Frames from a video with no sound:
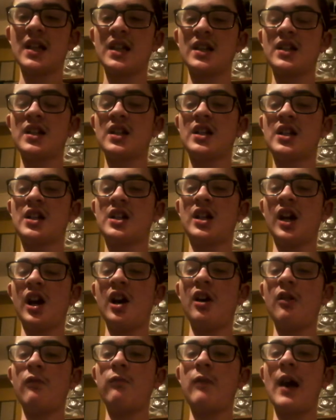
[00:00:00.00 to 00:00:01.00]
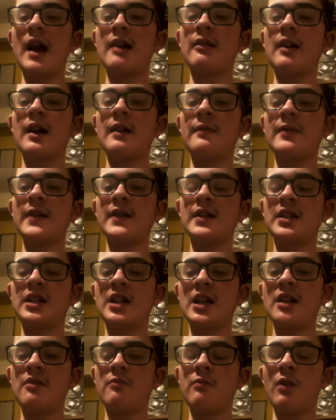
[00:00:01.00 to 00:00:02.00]
to go wherever
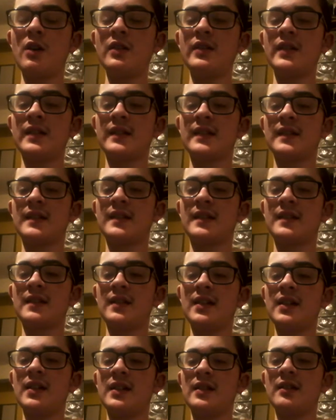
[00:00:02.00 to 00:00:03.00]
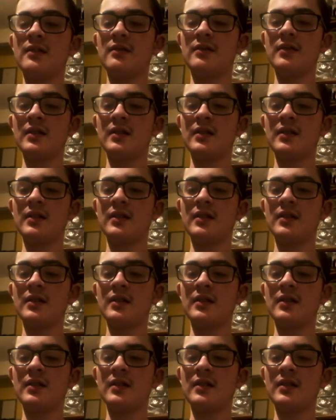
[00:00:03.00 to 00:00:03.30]
she wants to.